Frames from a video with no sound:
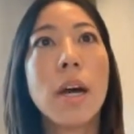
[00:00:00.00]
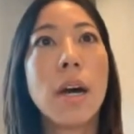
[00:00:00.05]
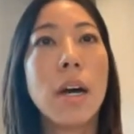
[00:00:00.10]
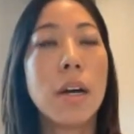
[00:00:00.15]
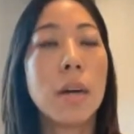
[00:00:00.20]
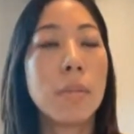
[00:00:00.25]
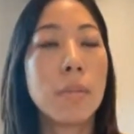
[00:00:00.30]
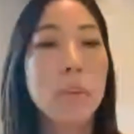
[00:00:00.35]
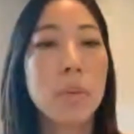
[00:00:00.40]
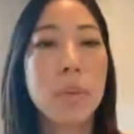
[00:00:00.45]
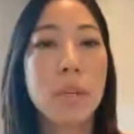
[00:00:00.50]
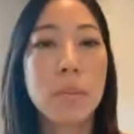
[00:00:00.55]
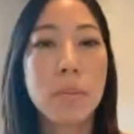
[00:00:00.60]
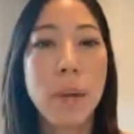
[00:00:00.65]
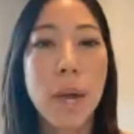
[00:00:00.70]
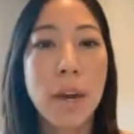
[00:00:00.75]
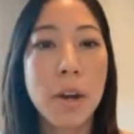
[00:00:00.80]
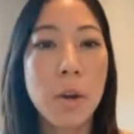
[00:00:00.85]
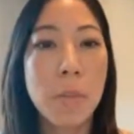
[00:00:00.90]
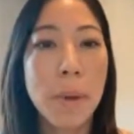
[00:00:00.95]

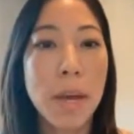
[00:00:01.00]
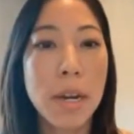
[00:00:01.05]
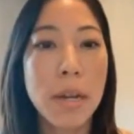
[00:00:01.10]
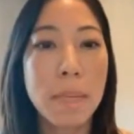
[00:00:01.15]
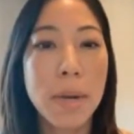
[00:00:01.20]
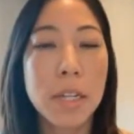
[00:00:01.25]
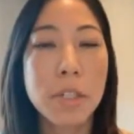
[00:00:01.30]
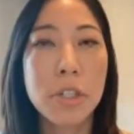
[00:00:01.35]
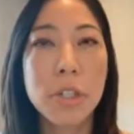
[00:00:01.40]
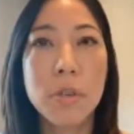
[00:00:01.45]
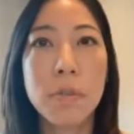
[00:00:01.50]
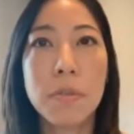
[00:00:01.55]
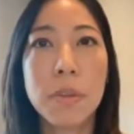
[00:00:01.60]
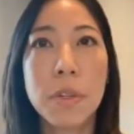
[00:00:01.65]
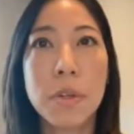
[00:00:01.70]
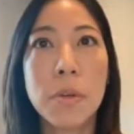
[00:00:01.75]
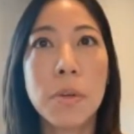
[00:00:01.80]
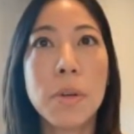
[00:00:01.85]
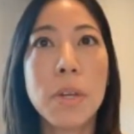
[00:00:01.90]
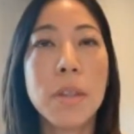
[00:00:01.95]
I know Benny mentioned a
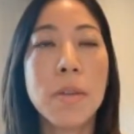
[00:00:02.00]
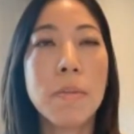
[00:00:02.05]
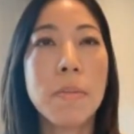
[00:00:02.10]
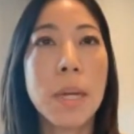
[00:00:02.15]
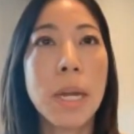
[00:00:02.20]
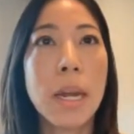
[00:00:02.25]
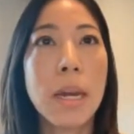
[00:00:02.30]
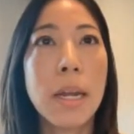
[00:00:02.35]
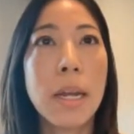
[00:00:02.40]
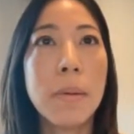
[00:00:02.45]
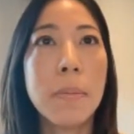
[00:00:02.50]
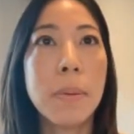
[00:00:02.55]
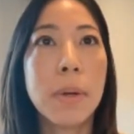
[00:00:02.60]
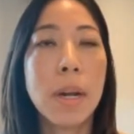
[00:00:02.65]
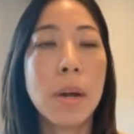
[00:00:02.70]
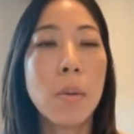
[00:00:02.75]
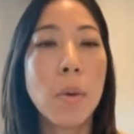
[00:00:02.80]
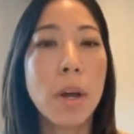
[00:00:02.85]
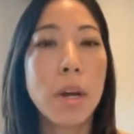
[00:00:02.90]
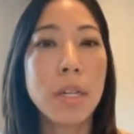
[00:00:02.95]
few in the beginning,
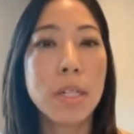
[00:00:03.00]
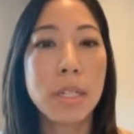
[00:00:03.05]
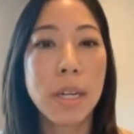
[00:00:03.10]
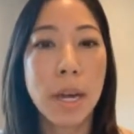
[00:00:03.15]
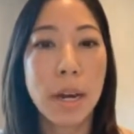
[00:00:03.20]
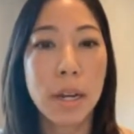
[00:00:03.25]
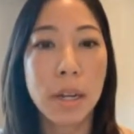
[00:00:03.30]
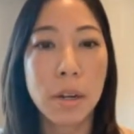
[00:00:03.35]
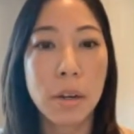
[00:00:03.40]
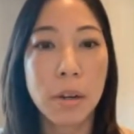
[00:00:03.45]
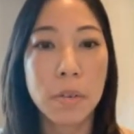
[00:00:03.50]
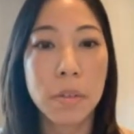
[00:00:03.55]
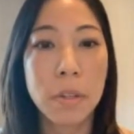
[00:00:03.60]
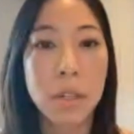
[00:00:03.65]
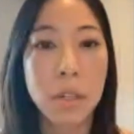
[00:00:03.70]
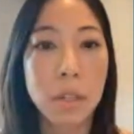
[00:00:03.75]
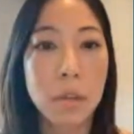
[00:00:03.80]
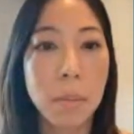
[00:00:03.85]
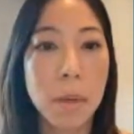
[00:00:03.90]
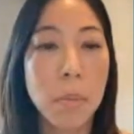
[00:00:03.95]
but I wanted to kind of
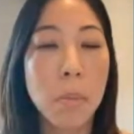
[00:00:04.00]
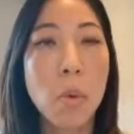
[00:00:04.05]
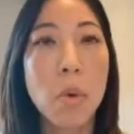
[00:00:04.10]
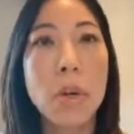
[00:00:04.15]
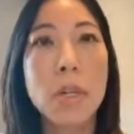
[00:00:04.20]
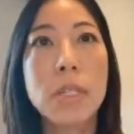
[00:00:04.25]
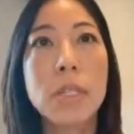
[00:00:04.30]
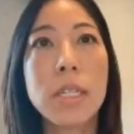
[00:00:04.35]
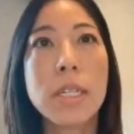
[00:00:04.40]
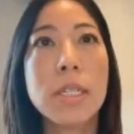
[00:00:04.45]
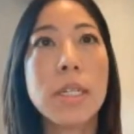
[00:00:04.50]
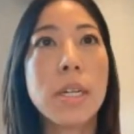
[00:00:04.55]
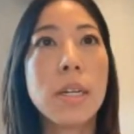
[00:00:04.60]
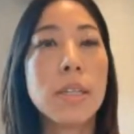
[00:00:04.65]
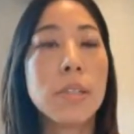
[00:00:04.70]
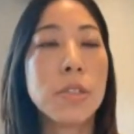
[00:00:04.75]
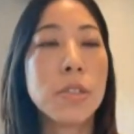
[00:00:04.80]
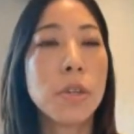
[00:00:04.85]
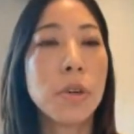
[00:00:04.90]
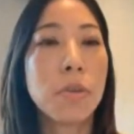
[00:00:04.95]
cover a little bit more in
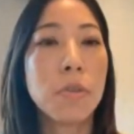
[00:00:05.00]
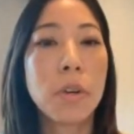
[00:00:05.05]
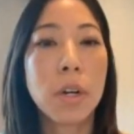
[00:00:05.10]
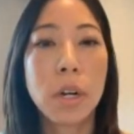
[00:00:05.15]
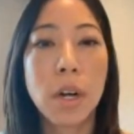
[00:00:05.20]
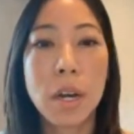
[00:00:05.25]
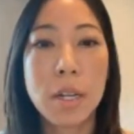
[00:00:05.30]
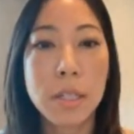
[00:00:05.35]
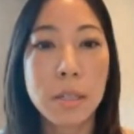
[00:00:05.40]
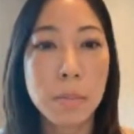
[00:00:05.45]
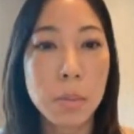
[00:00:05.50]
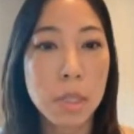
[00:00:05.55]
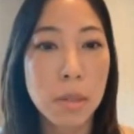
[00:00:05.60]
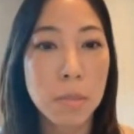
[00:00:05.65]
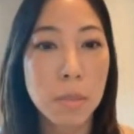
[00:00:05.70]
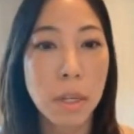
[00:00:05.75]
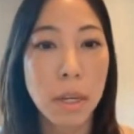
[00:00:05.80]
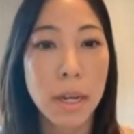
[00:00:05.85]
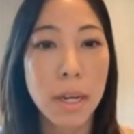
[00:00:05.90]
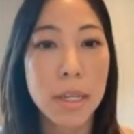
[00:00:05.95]
detail. So for customs
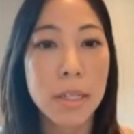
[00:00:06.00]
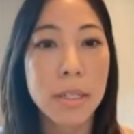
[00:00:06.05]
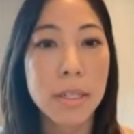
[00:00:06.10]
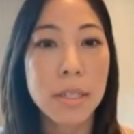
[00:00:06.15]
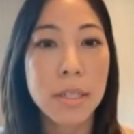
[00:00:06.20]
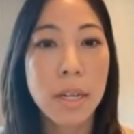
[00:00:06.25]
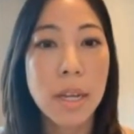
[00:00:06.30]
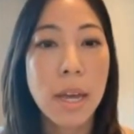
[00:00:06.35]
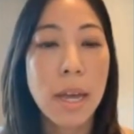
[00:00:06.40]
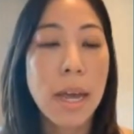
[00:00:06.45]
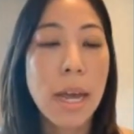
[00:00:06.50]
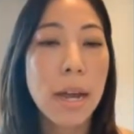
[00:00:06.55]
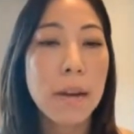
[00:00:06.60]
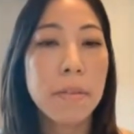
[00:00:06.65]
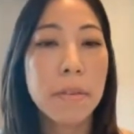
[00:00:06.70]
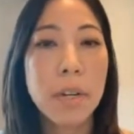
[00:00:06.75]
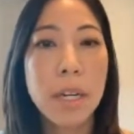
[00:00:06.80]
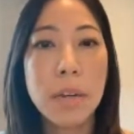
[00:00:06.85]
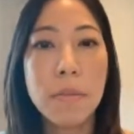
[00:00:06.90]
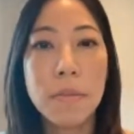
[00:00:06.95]
compliance,
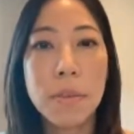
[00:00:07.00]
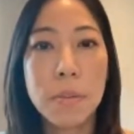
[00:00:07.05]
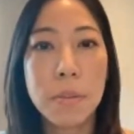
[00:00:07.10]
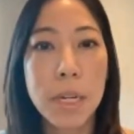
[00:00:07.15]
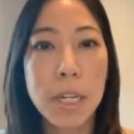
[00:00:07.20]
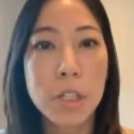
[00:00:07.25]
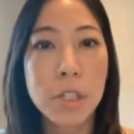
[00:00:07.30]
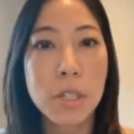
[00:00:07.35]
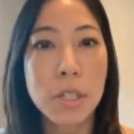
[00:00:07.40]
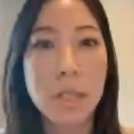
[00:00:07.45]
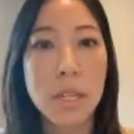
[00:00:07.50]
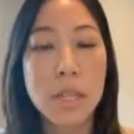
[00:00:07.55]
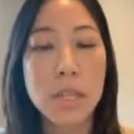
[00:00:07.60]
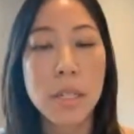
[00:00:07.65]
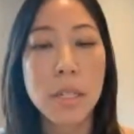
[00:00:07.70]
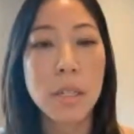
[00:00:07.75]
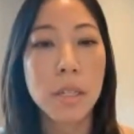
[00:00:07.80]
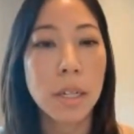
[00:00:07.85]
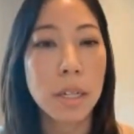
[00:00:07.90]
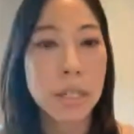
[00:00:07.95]
every information that's
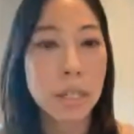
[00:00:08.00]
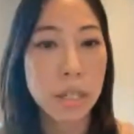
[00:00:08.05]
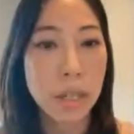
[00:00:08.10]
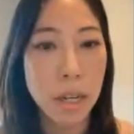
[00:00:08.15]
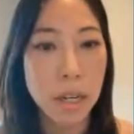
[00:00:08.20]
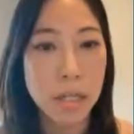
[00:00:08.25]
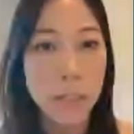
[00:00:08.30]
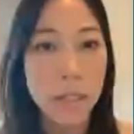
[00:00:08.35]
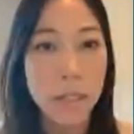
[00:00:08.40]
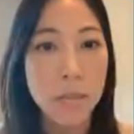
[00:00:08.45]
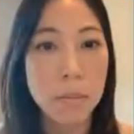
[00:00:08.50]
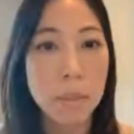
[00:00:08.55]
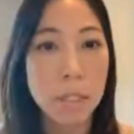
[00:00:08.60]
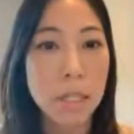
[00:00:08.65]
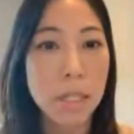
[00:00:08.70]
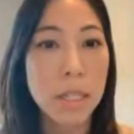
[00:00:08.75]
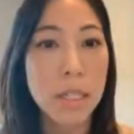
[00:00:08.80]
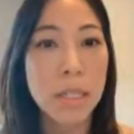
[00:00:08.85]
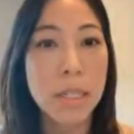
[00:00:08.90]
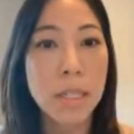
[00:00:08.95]
declared to
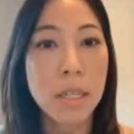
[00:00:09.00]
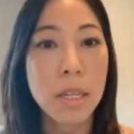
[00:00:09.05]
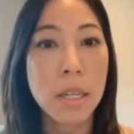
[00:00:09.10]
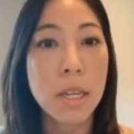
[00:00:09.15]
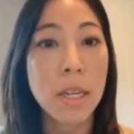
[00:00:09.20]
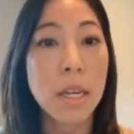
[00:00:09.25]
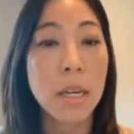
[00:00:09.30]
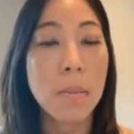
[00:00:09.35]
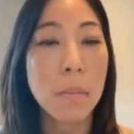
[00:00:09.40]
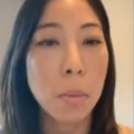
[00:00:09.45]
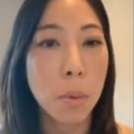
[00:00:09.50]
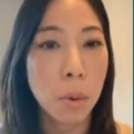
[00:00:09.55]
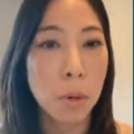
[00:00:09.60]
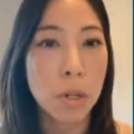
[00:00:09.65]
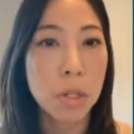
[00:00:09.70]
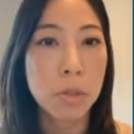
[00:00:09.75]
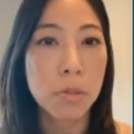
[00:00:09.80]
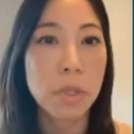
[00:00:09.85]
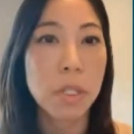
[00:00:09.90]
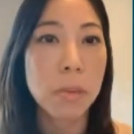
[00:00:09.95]
customs is the
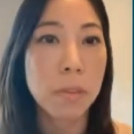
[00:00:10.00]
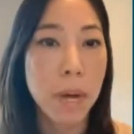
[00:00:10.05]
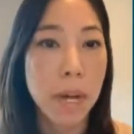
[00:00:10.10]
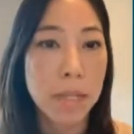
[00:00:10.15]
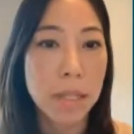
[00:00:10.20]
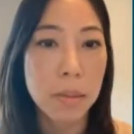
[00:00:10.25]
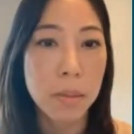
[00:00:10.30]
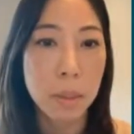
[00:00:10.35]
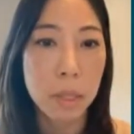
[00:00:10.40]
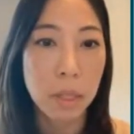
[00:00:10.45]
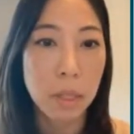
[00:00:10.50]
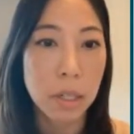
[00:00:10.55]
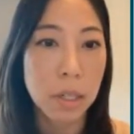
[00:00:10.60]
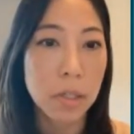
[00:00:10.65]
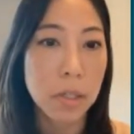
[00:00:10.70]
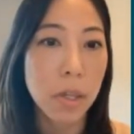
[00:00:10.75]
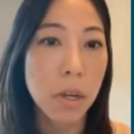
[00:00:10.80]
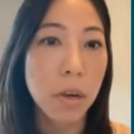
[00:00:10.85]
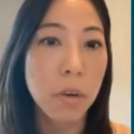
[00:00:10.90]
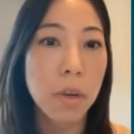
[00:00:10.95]
importer's
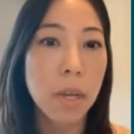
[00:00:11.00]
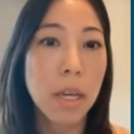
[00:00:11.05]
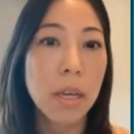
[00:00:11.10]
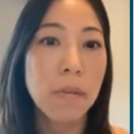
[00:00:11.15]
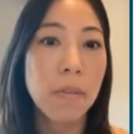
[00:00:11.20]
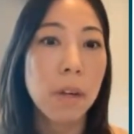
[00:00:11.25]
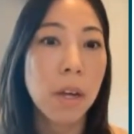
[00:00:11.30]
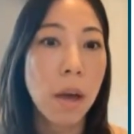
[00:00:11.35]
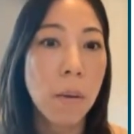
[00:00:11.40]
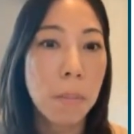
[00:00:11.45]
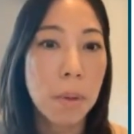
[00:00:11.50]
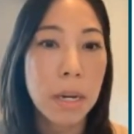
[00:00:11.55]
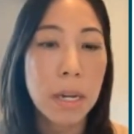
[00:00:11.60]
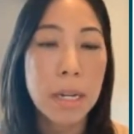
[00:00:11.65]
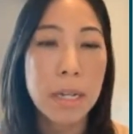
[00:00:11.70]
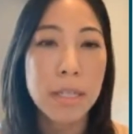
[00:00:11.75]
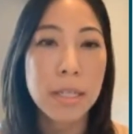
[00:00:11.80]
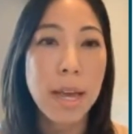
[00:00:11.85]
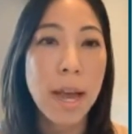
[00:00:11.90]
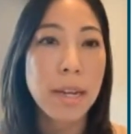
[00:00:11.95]
responsibility. So if a
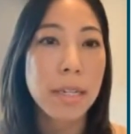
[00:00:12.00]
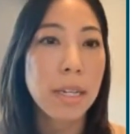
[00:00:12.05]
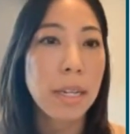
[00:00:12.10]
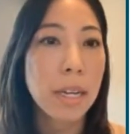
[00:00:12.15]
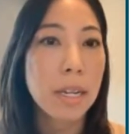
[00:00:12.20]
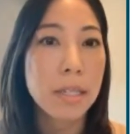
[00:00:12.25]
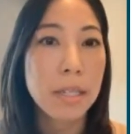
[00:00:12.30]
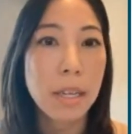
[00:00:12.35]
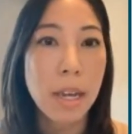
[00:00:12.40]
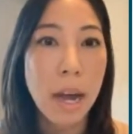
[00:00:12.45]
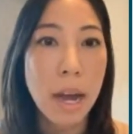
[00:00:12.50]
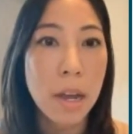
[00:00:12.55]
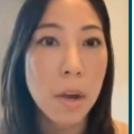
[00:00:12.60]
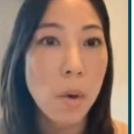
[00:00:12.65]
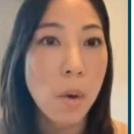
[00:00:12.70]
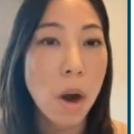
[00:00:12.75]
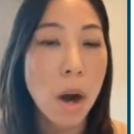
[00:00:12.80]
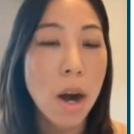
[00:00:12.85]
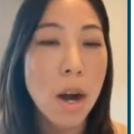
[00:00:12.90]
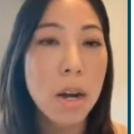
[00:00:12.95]
company is acting as the
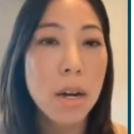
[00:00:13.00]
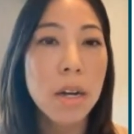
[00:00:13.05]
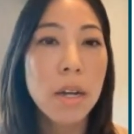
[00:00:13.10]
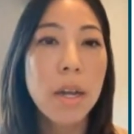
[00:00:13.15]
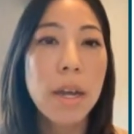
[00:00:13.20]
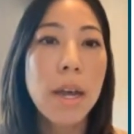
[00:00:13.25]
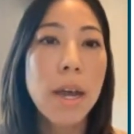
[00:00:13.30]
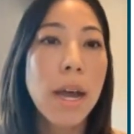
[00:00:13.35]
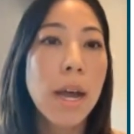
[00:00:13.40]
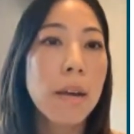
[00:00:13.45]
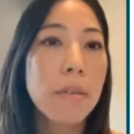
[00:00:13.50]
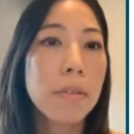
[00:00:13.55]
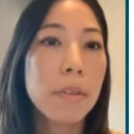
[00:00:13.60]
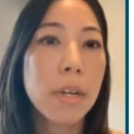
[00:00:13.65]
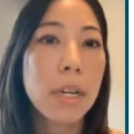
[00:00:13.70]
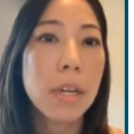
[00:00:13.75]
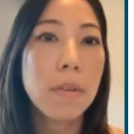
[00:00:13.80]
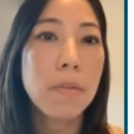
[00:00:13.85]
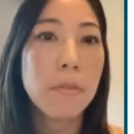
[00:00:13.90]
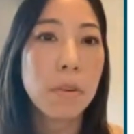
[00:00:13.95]
IOR,
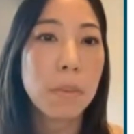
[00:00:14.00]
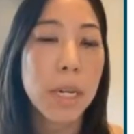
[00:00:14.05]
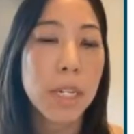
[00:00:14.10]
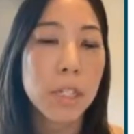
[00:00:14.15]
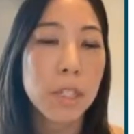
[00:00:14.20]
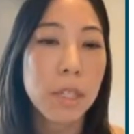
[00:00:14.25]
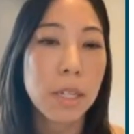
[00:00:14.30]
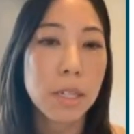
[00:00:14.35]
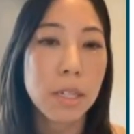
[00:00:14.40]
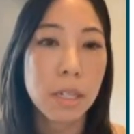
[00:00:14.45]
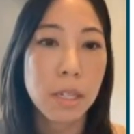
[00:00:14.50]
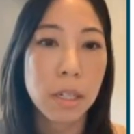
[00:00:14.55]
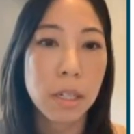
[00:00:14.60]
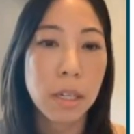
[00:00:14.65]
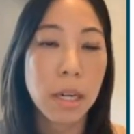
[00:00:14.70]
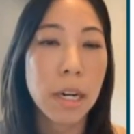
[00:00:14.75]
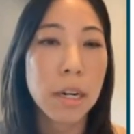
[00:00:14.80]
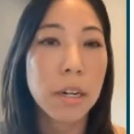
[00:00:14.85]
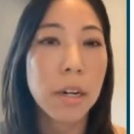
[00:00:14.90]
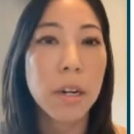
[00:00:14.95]
every information that's
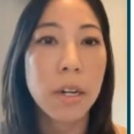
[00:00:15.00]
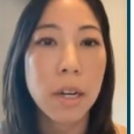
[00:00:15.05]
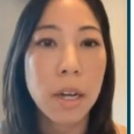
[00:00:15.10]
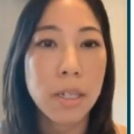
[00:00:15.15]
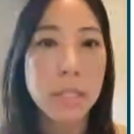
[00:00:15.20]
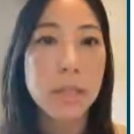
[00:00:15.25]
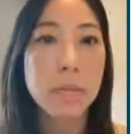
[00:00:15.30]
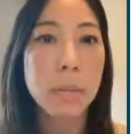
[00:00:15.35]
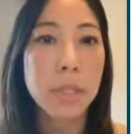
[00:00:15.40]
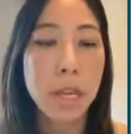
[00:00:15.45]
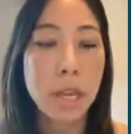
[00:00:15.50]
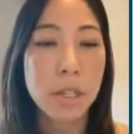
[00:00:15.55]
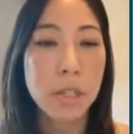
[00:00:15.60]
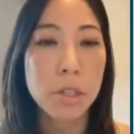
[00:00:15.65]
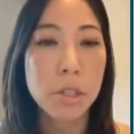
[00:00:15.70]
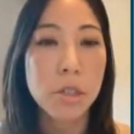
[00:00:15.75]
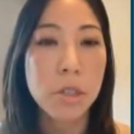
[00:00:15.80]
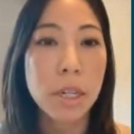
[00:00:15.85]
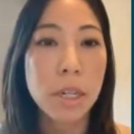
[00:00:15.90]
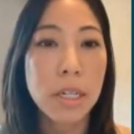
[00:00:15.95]
declared on a customs
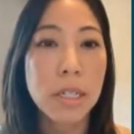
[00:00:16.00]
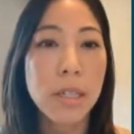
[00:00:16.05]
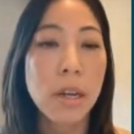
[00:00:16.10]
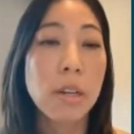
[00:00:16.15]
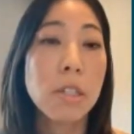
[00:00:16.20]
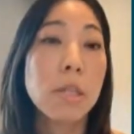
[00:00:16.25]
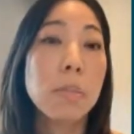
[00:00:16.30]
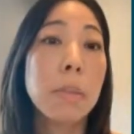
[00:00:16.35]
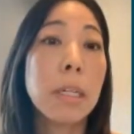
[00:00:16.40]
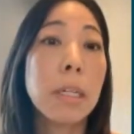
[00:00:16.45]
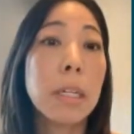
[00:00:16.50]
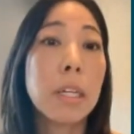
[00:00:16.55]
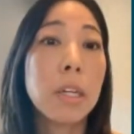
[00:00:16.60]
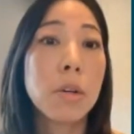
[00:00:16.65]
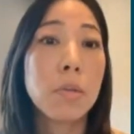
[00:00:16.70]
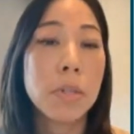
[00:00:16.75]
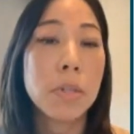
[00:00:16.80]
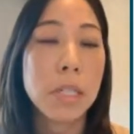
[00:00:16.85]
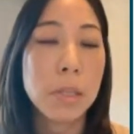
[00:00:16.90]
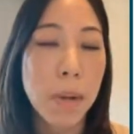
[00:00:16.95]
entry is ultimately
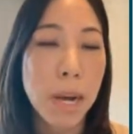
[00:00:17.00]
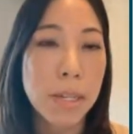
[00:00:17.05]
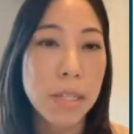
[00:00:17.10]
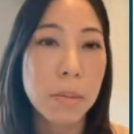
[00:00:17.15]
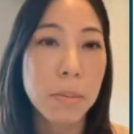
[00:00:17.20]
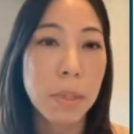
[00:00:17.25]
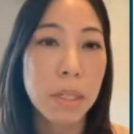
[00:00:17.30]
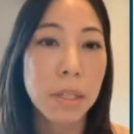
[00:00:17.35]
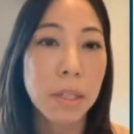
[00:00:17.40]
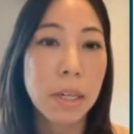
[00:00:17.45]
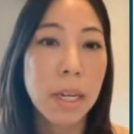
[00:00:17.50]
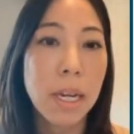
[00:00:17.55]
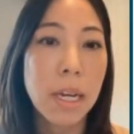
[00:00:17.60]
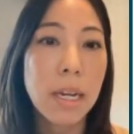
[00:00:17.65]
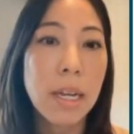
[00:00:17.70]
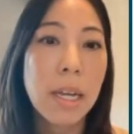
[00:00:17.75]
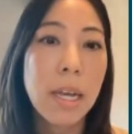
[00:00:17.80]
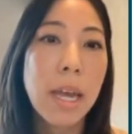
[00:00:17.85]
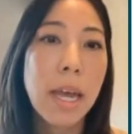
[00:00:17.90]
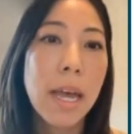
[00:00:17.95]
your
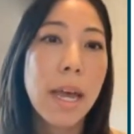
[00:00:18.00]
responsibility.